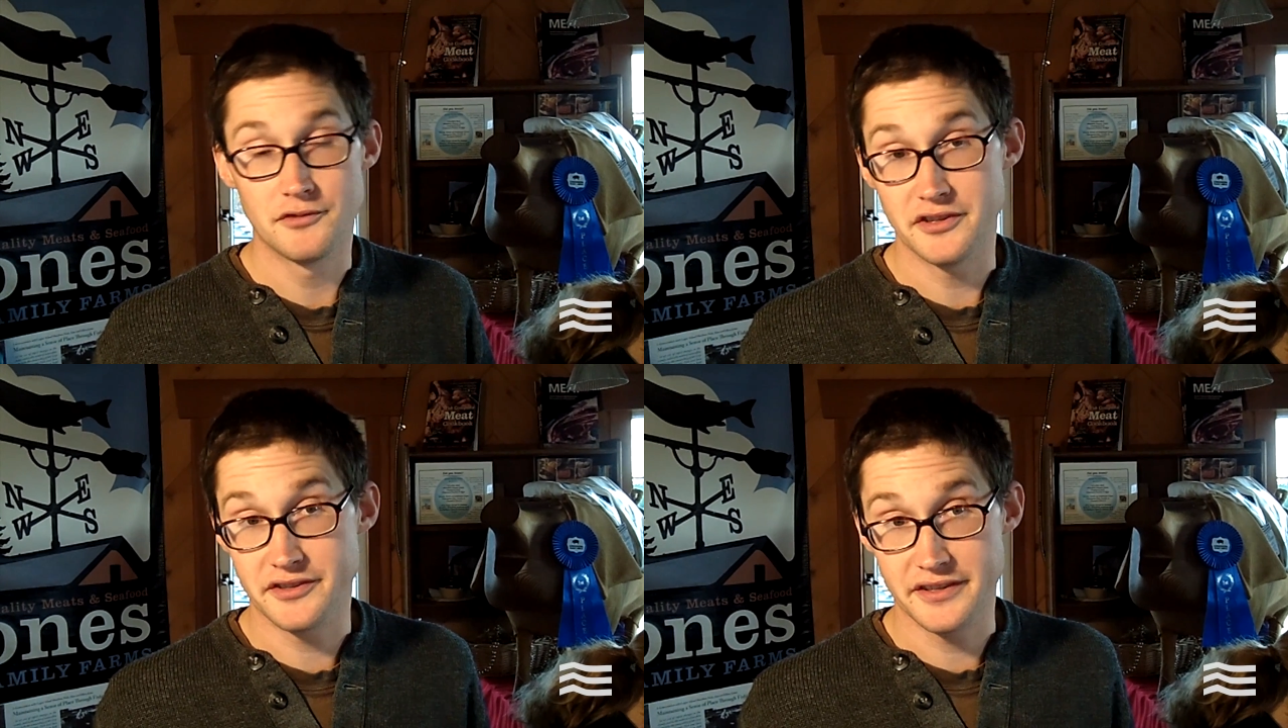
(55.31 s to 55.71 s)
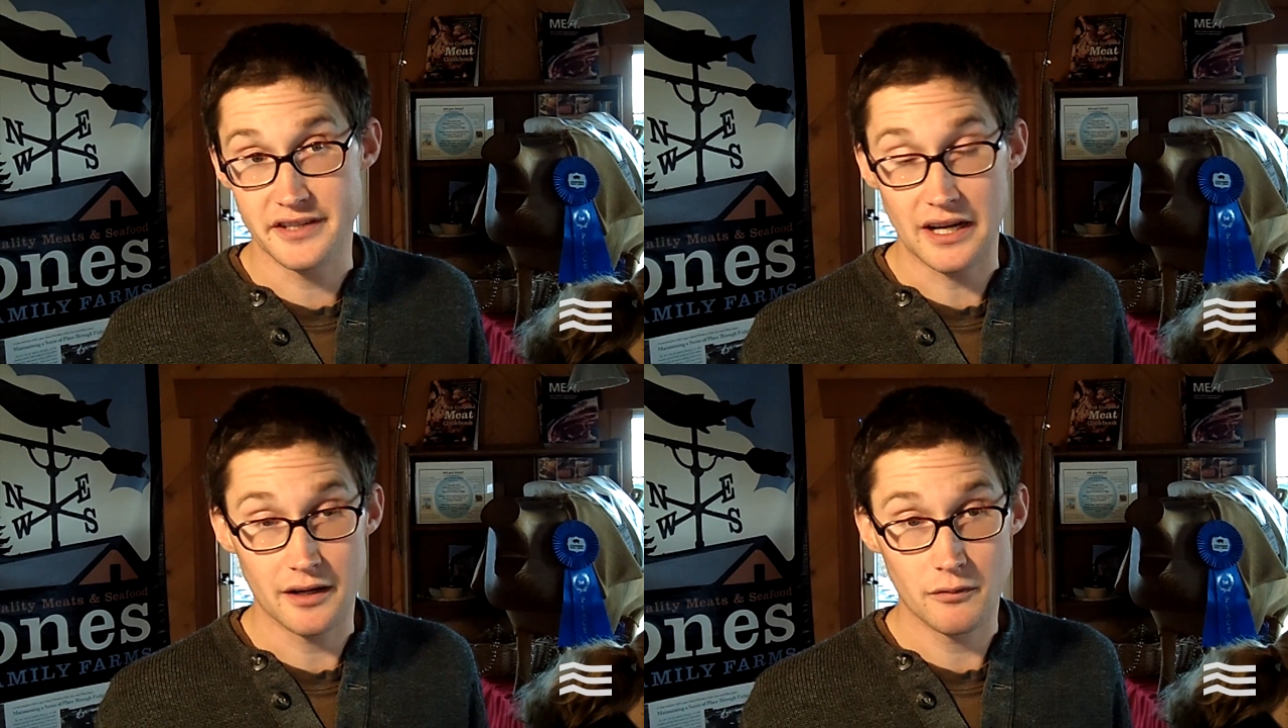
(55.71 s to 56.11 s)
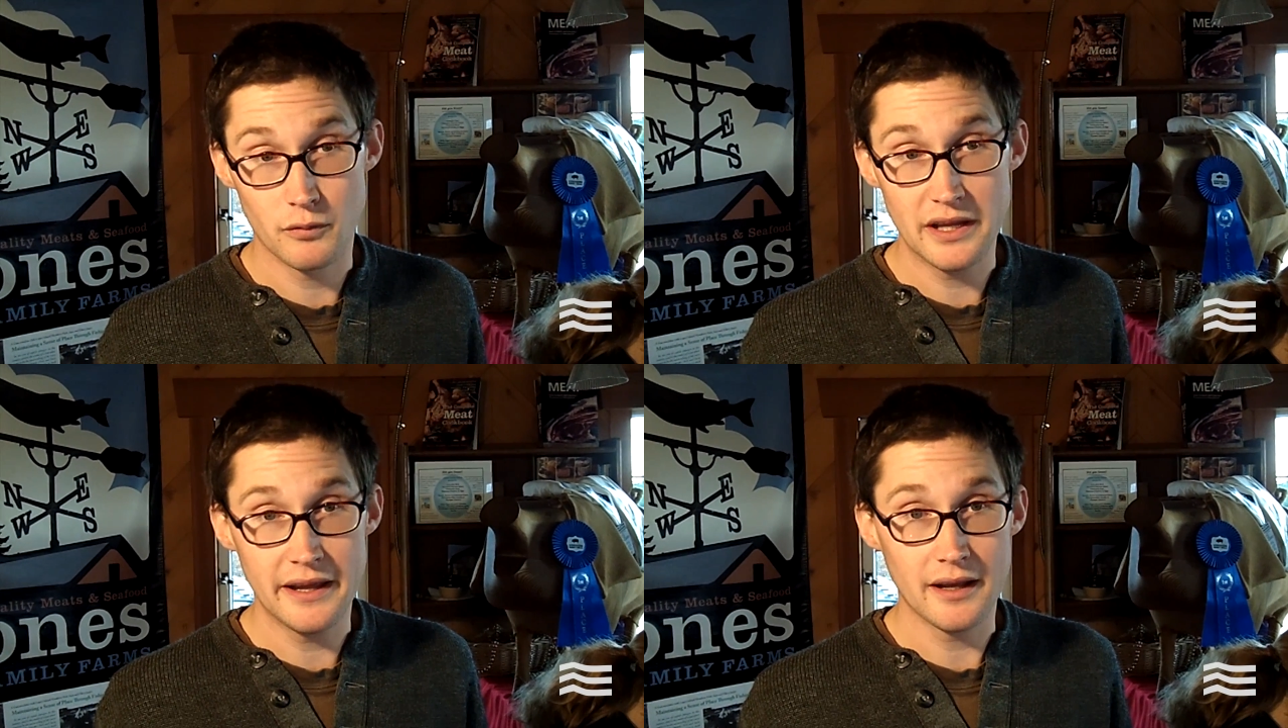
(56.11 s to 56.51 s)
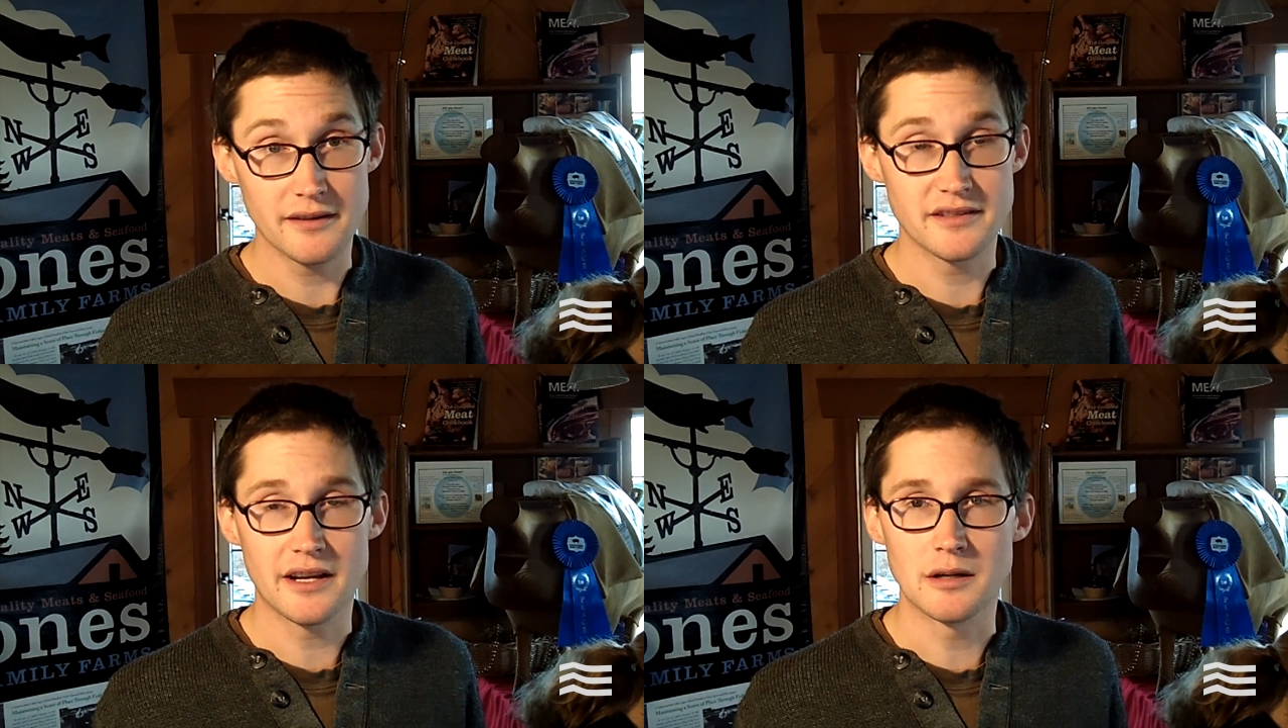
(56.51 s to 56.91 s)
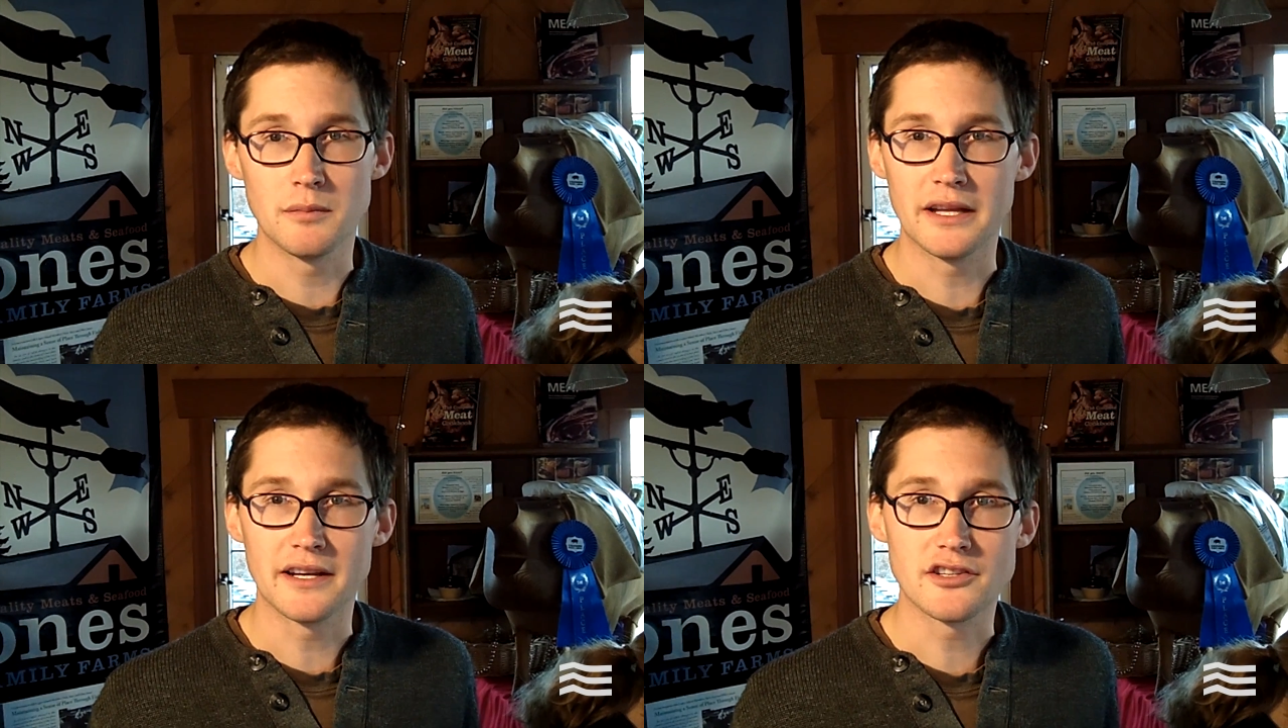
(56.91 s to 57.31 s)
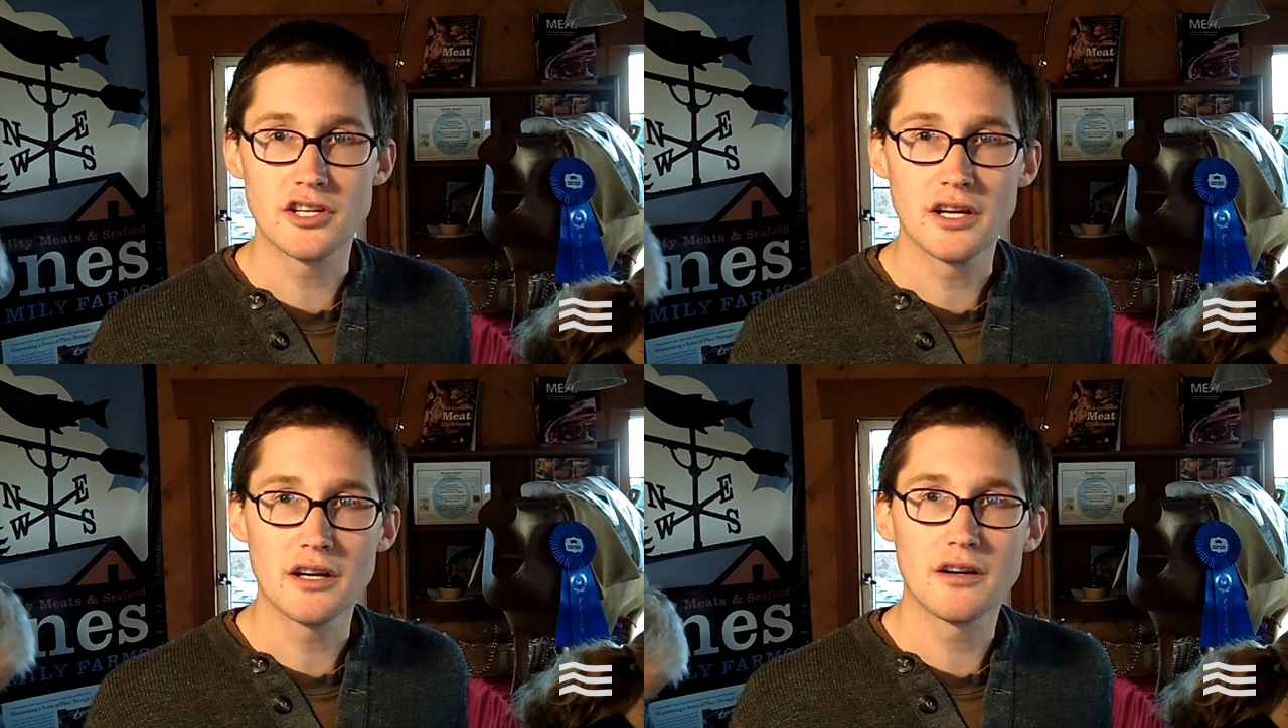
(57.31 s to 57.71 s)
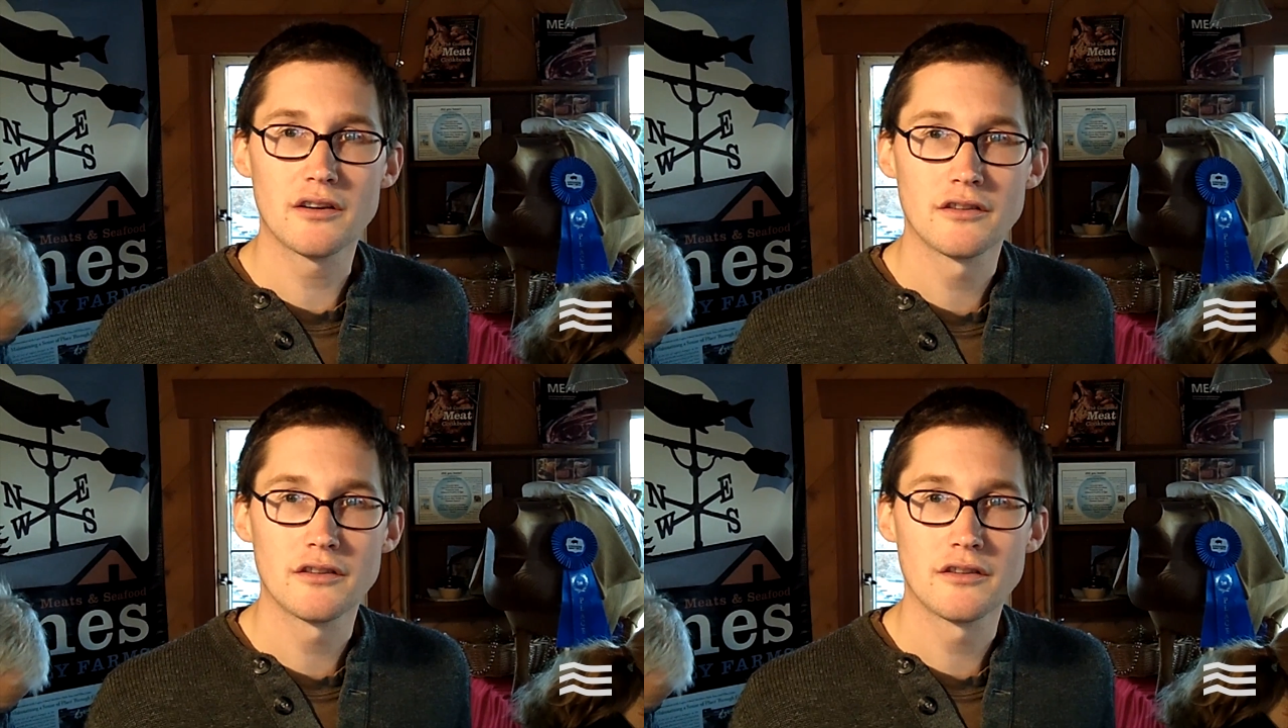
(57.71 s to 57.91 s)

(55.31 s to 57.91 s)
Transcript: just decided we can't sign a blank check.